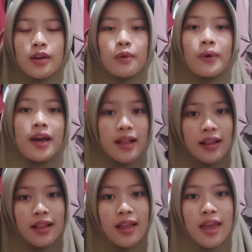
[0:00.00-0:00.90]

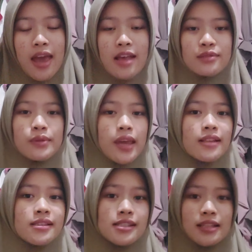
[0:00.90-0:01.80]
Well, as we
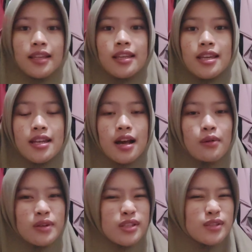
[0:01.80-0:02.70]
can see in
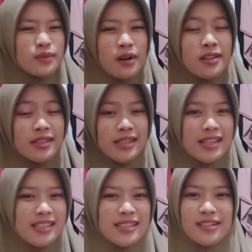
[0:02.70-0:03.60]
our
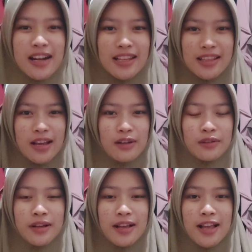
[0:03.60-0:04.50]
surroundings right now,
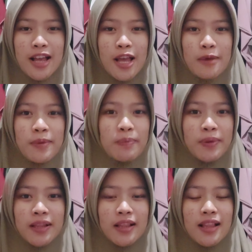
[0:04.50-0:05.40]
a
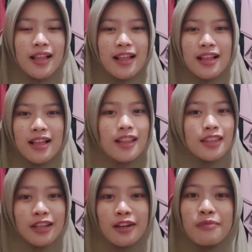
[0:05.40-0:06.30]

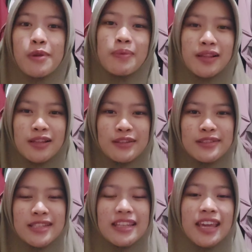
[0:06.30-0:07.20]
lot of people
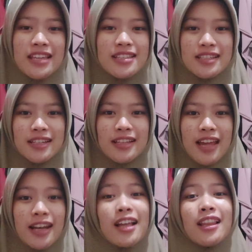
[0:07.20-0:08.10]
using gadget,
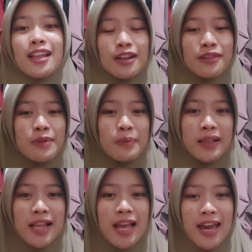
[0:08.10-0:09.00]
and a lot of
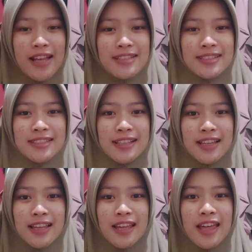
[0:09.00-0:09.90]
people has
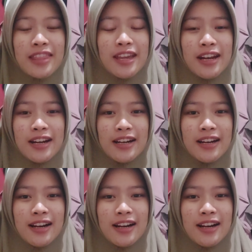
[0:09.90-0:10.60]
their